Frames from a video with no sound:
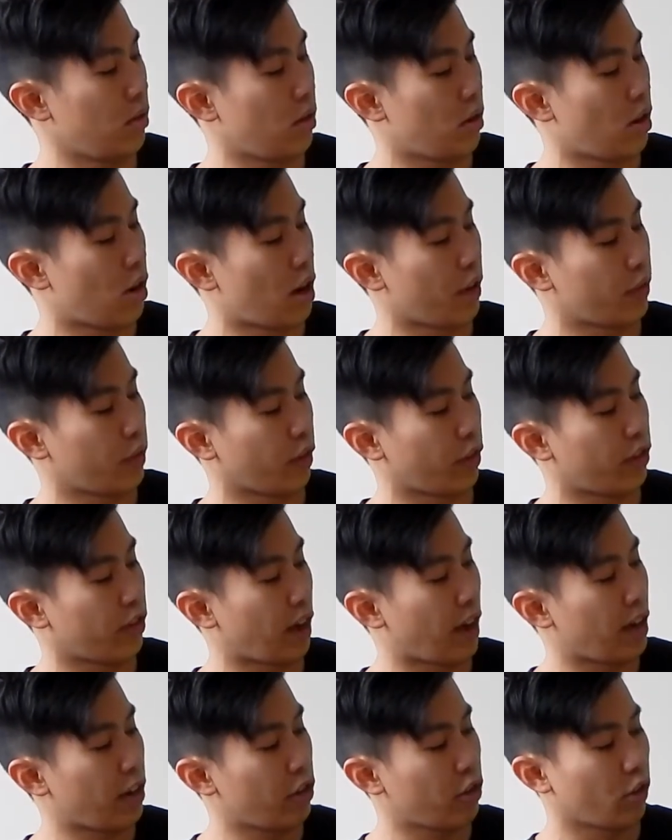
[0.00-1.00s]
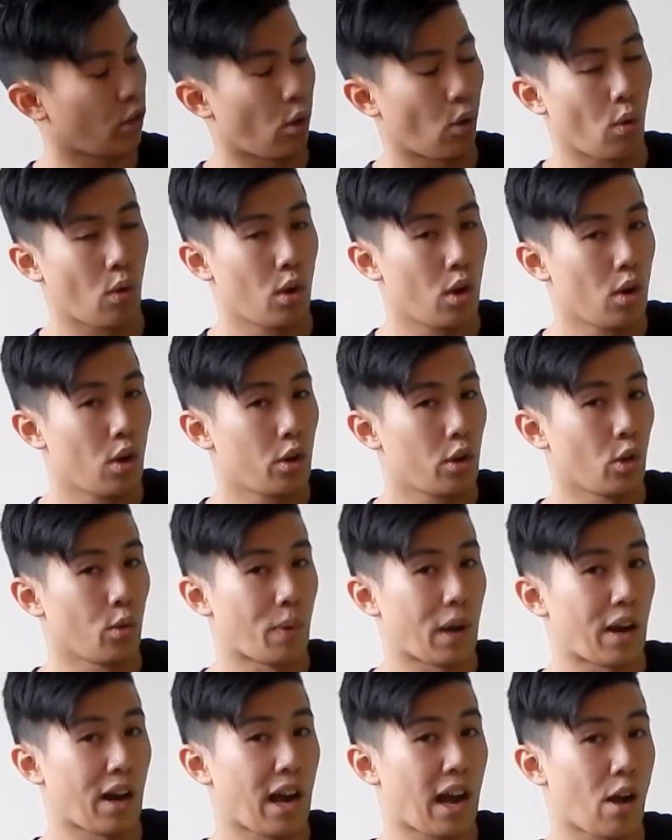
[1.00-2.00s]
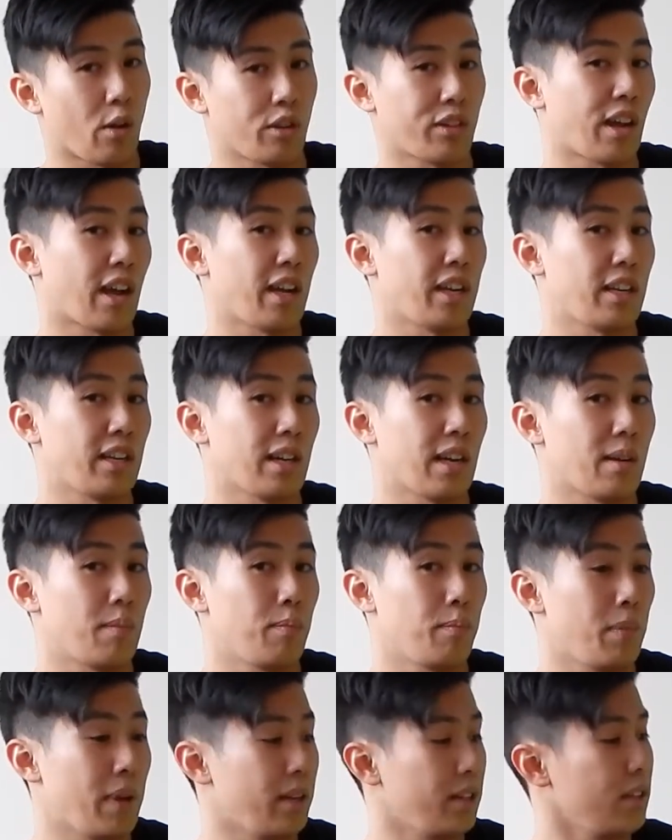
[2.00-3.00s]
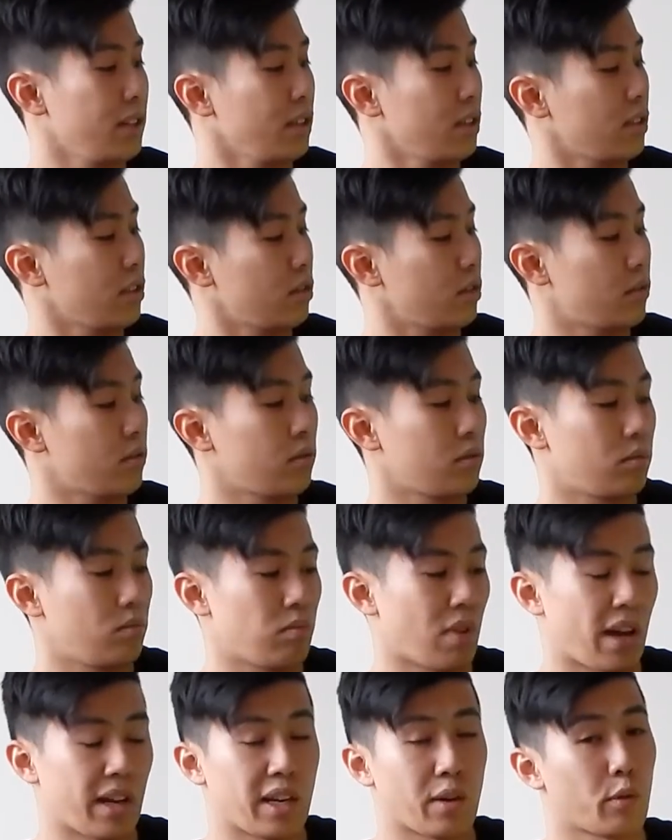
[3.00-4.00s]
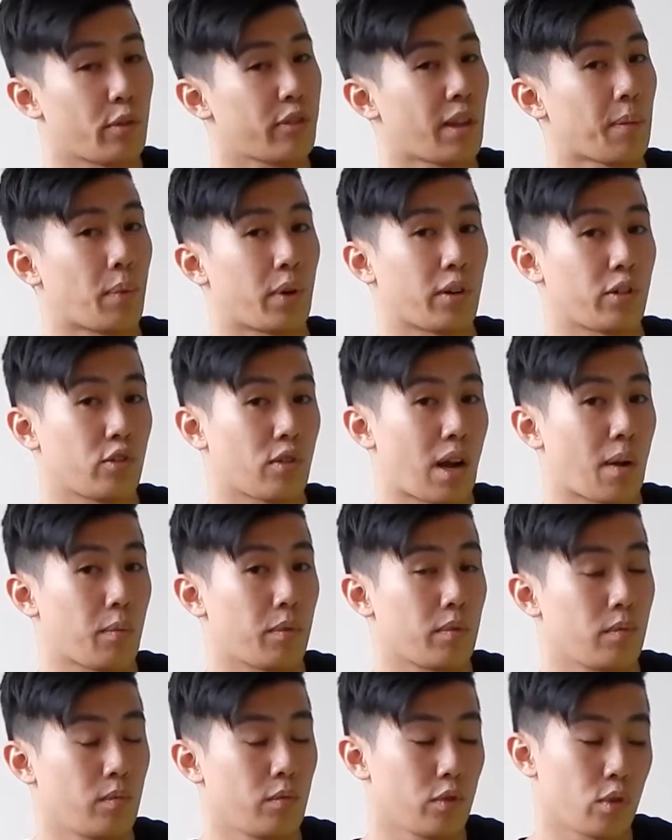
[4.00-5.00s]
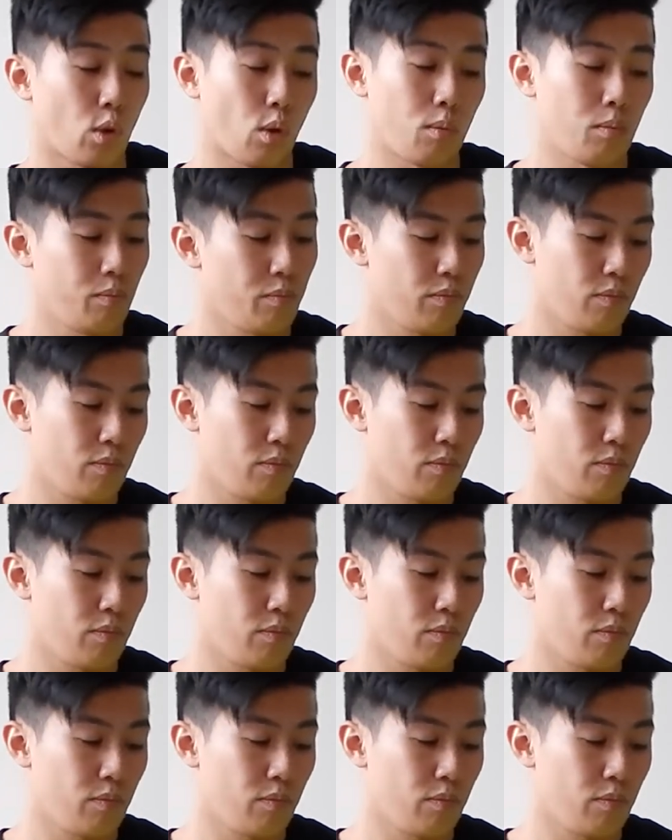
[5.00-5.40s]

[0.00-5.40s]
off to the side, so no matter how tight I make it, I never step on the straps. So